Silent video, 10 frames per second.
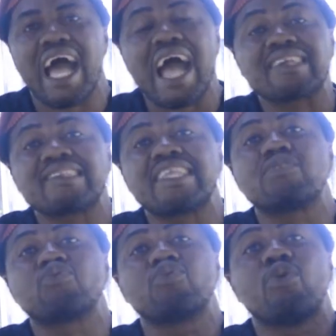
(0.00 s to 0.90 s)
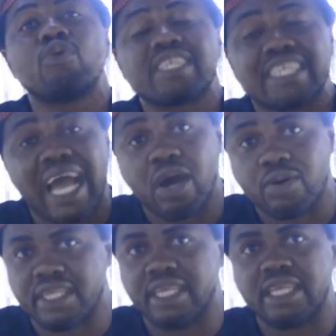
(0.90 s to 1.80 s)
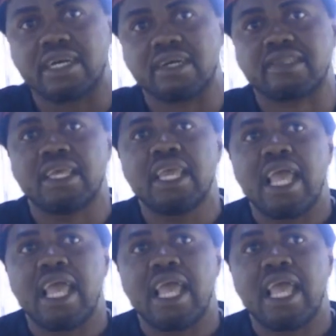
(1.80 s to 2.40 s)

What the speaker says: Accidents will go down in Lagos.